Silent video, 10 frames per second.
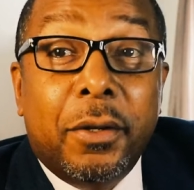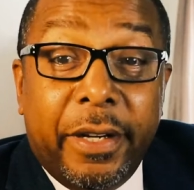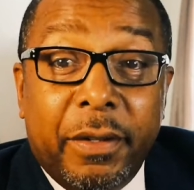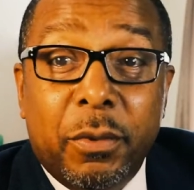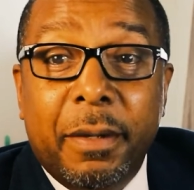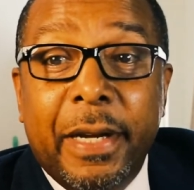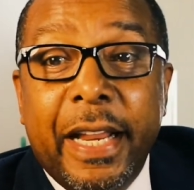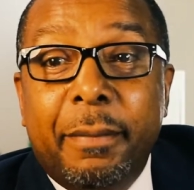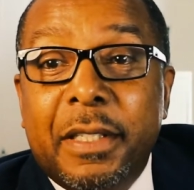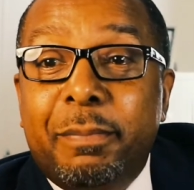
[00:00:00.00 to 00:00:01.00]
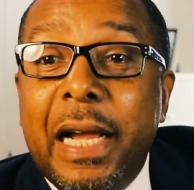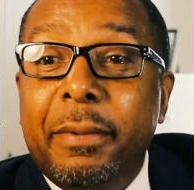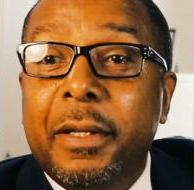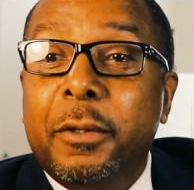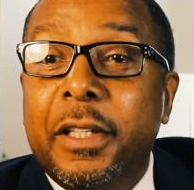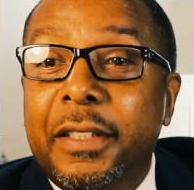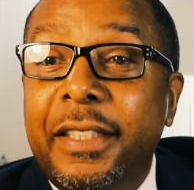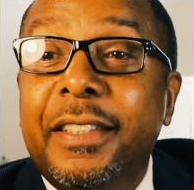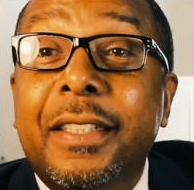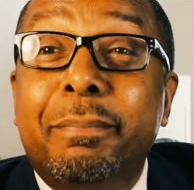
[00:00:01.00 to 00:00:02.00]
everyone, my name is Bobby and I'm going to
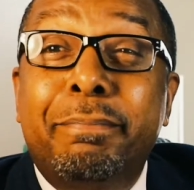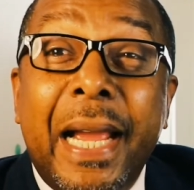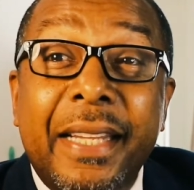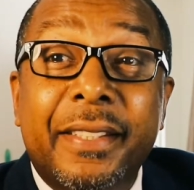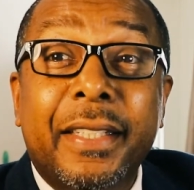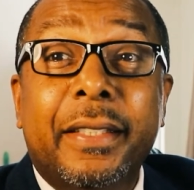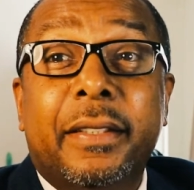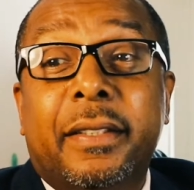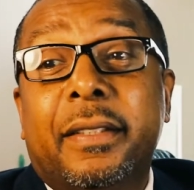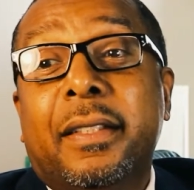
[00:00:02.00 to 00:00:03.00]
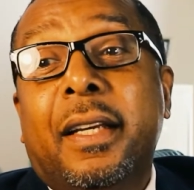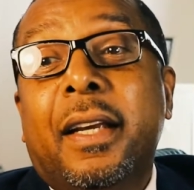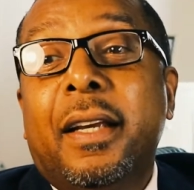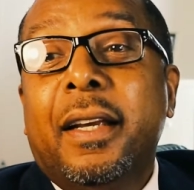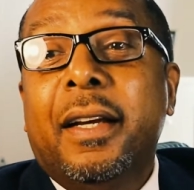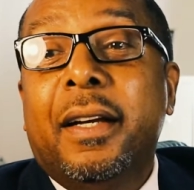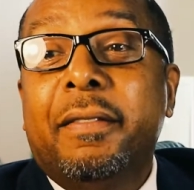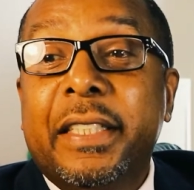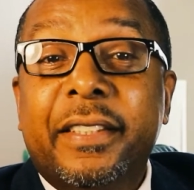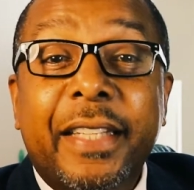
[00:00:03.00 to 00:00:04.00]
teach the basics of
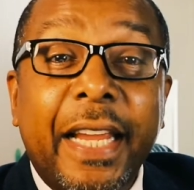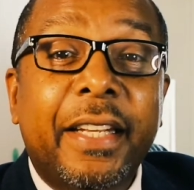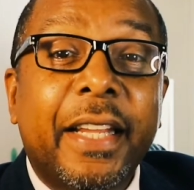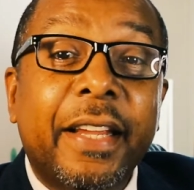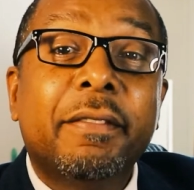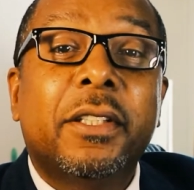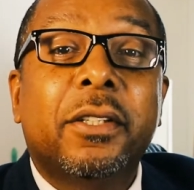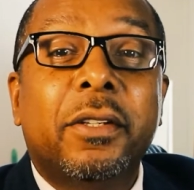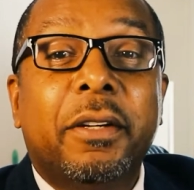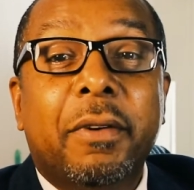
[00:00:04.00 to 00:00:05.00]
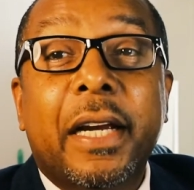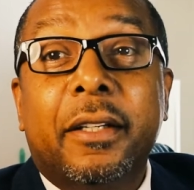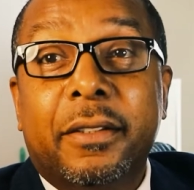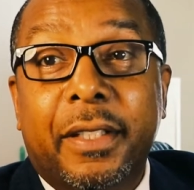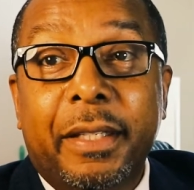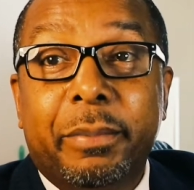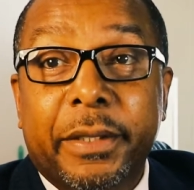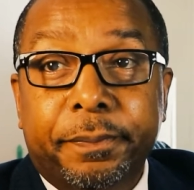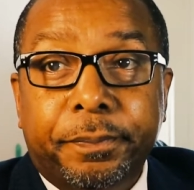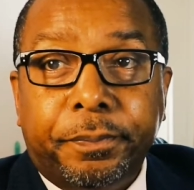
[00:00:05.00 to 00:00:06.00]
estate inventory records keeping.
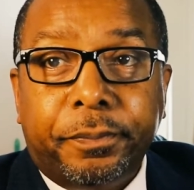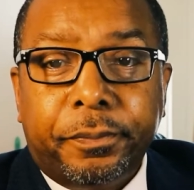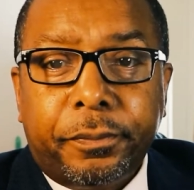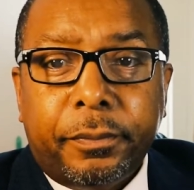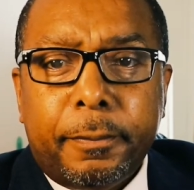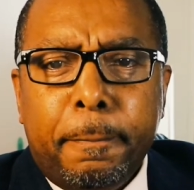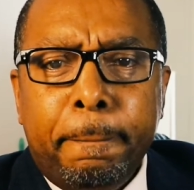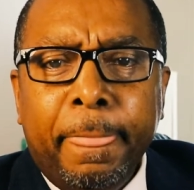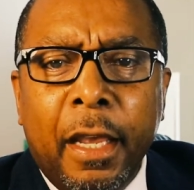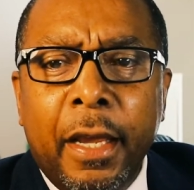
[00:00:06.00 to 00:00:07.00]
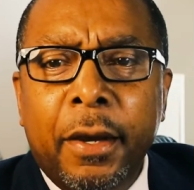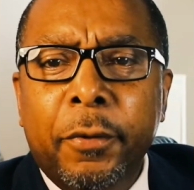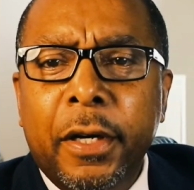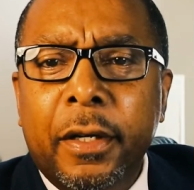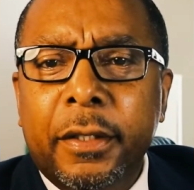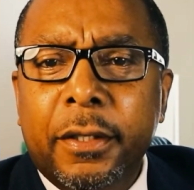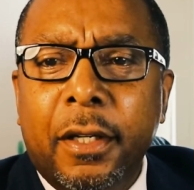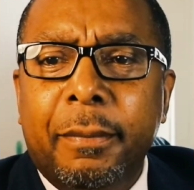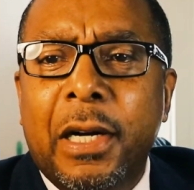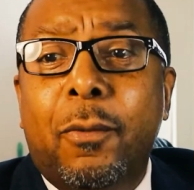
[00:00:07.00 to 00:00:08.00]
And we're going to talk
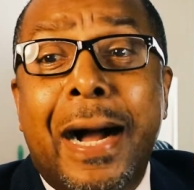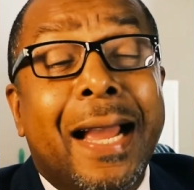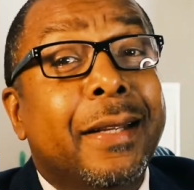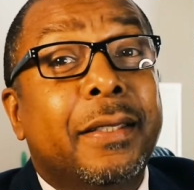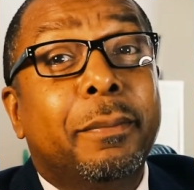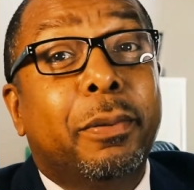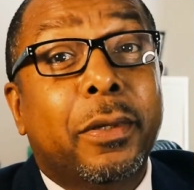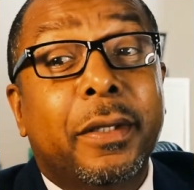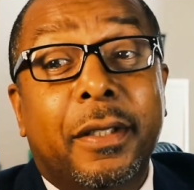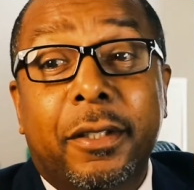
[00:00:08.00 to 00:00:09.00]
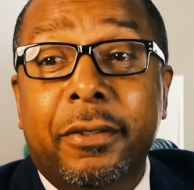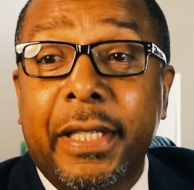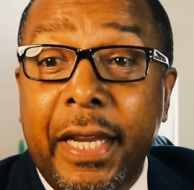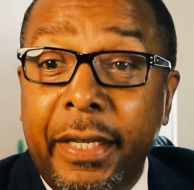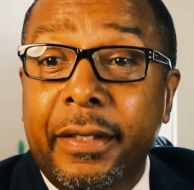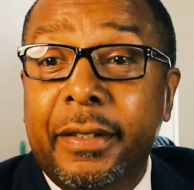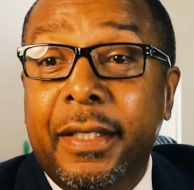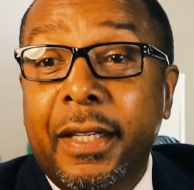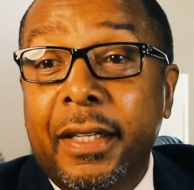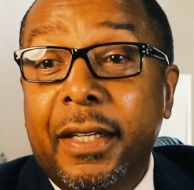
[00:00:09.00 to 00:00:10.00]
about why it's important to create
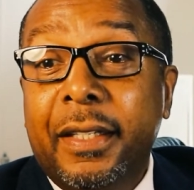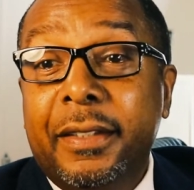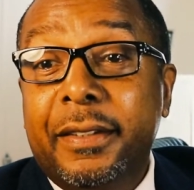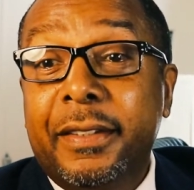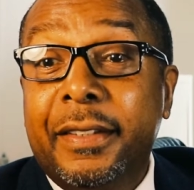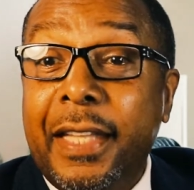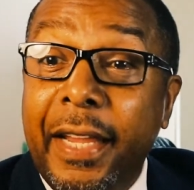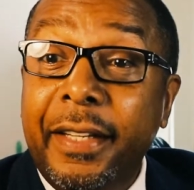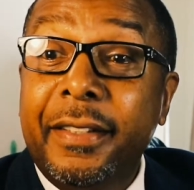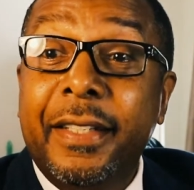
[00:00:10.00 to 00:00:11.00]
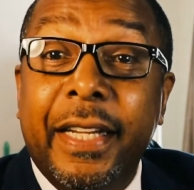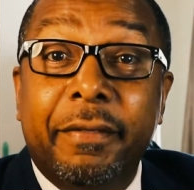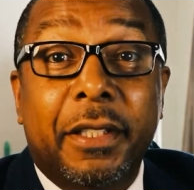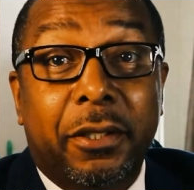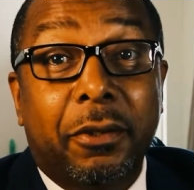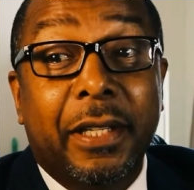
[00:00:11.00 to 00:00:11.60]
an estate inventory